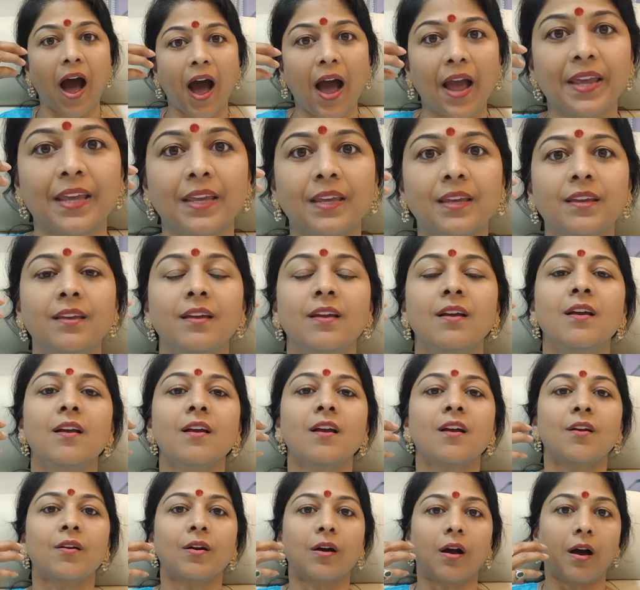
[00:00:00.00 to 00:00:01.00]
eye,
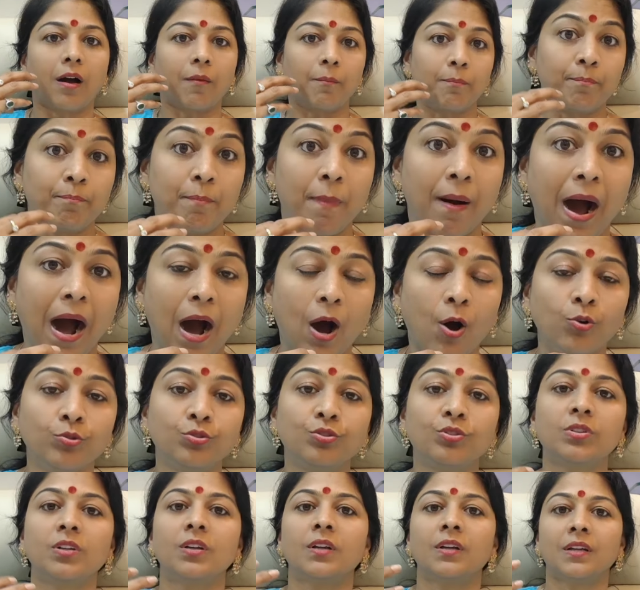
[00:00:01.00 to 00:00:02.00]

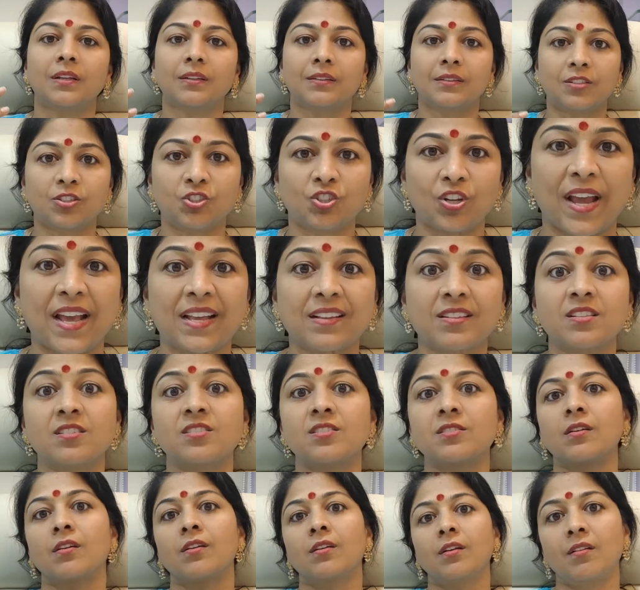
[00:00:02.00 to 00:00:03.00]
mouth,
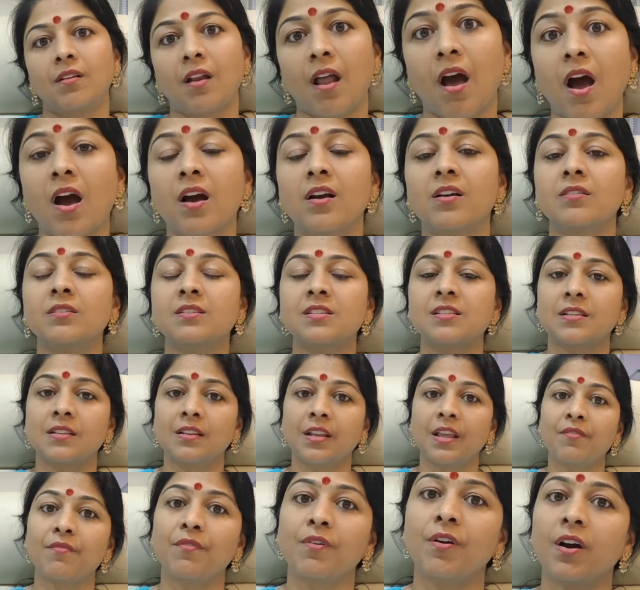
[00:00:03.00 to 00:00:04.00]
chest, lungs,
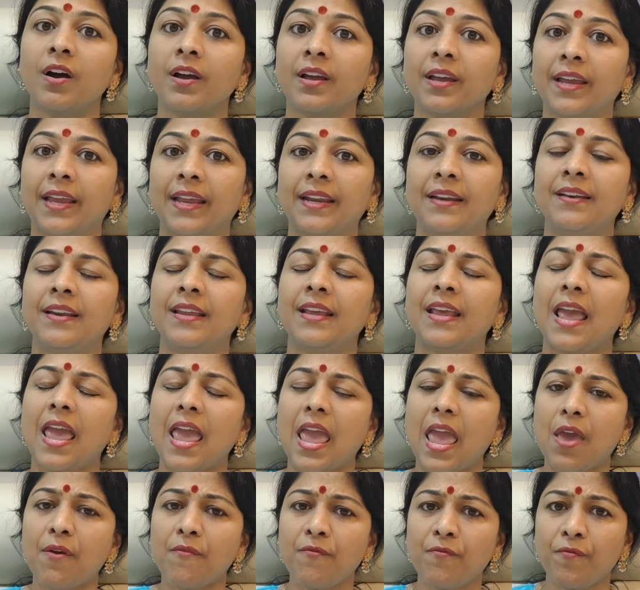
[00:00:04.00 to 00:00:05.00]
liver, kidney,
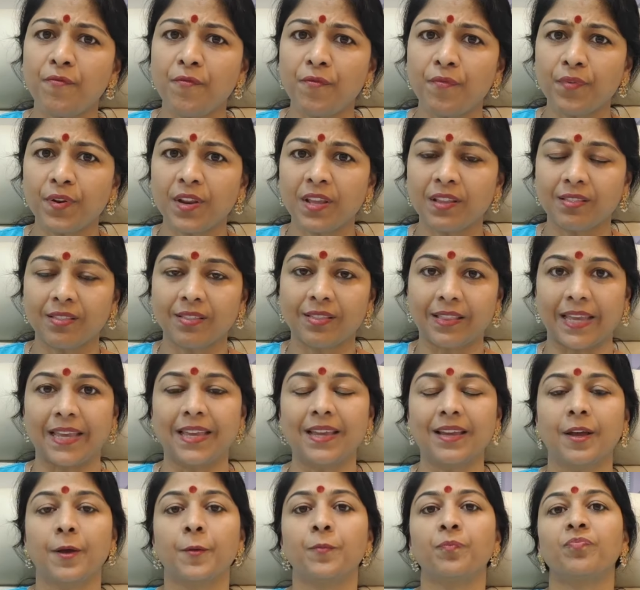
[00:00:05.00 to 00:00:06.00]

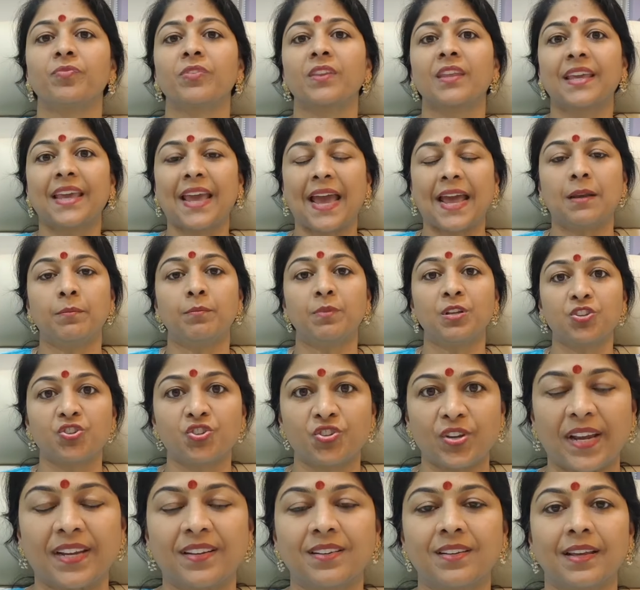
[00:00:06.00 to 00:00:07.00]
everything can be
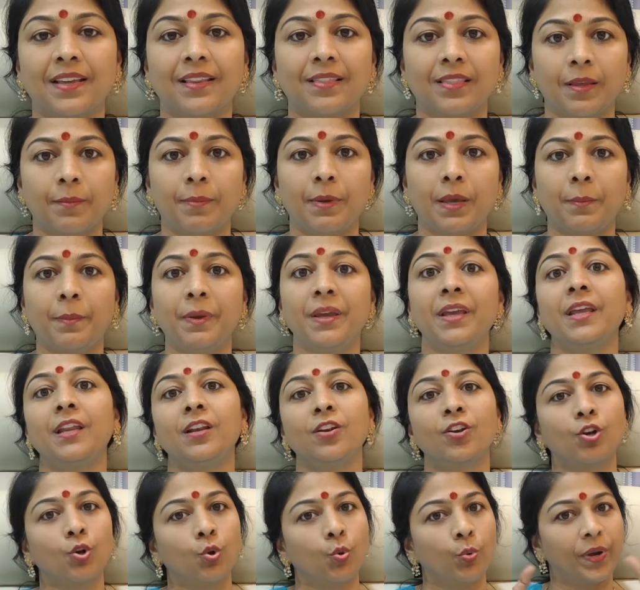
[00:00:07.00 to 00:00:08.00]
checked in the baby
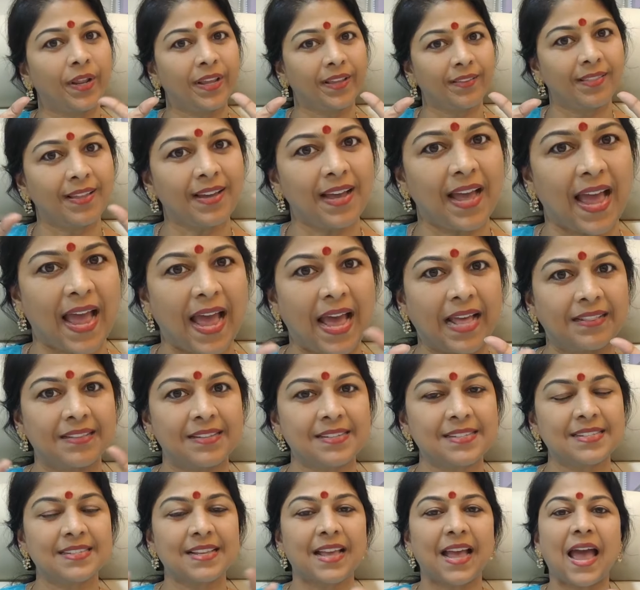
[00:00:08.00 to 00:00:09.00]
including the
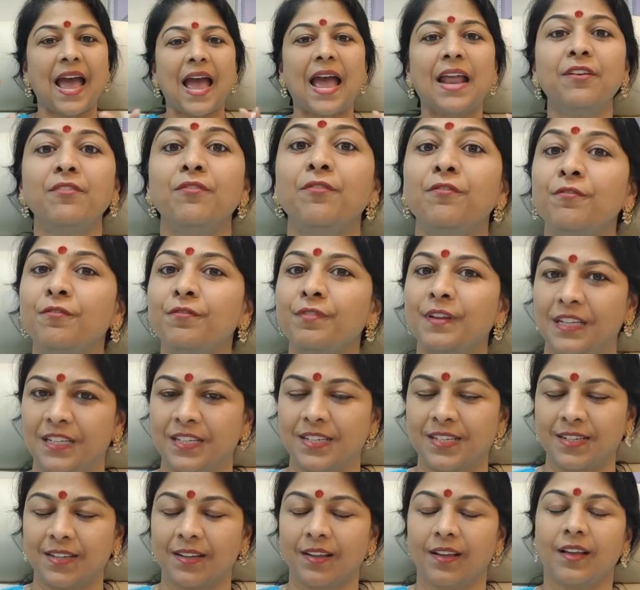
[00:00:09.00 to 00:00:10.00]
hands and
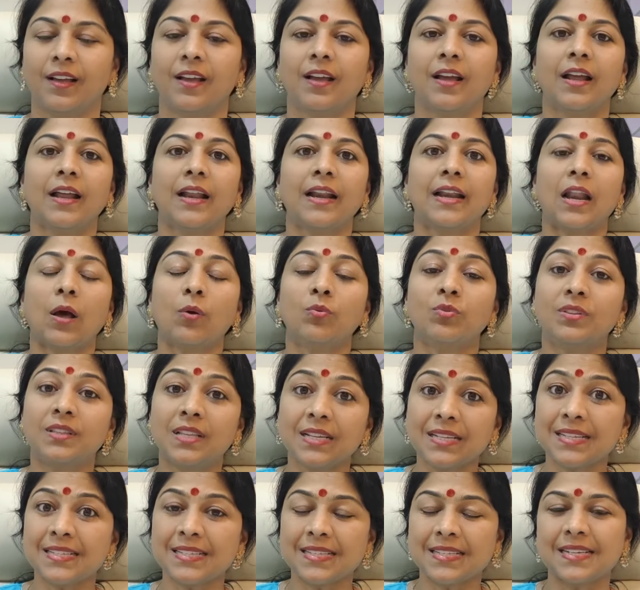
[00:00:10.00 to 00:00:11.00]
feet. Now
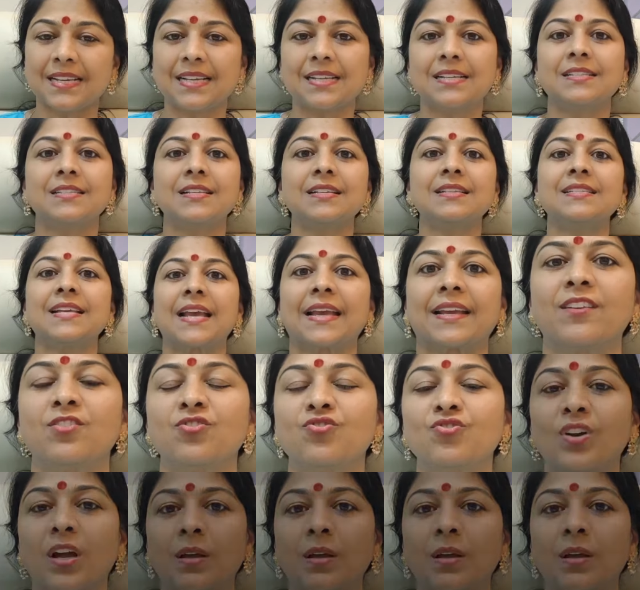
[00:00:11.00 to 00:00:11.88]
this is the second